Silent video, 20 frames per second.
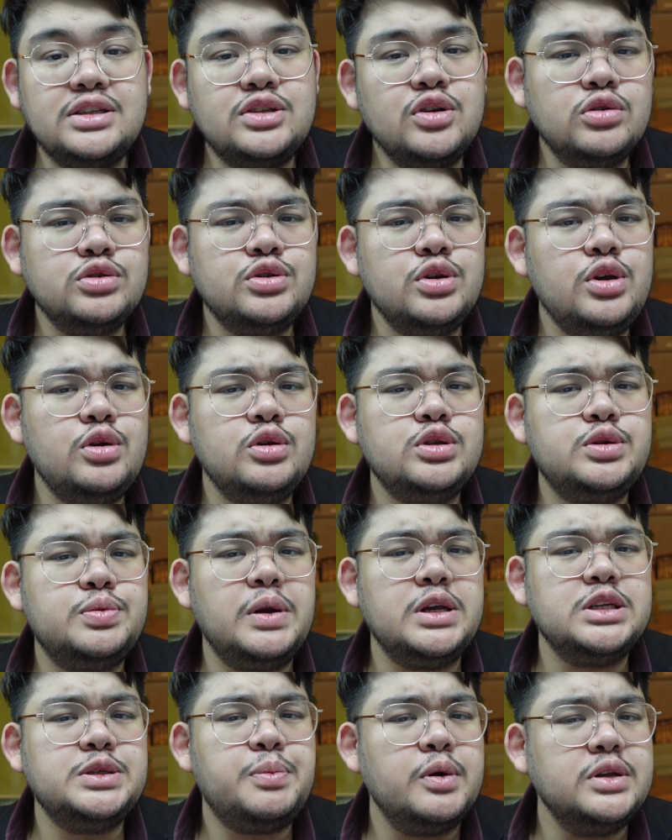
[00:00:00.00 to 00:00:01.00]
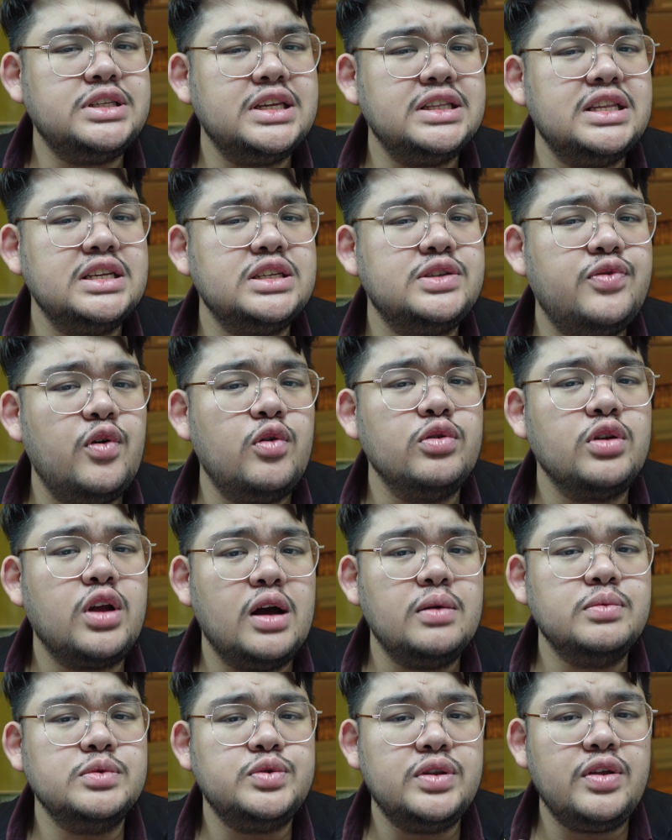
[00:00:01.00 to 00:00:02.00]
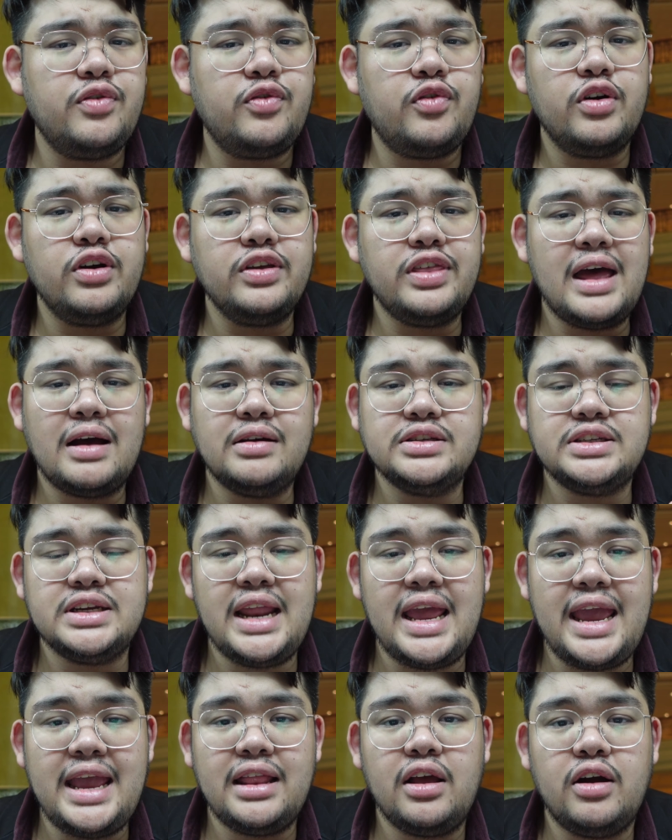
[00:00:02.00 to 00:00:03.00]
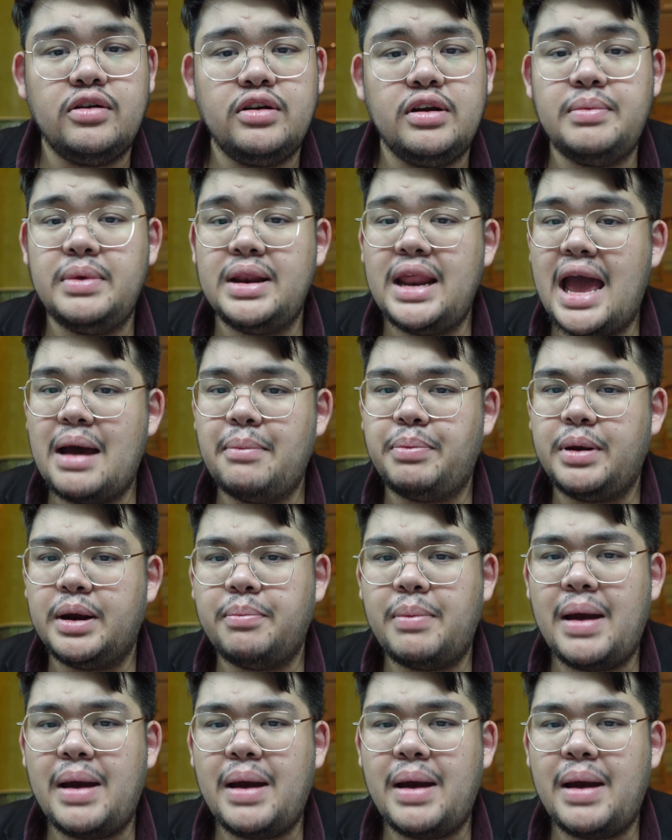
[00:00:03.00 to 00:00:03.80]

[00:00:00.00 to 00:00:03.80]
It's also a huge plus point that this phone comes with a 4,800 mAh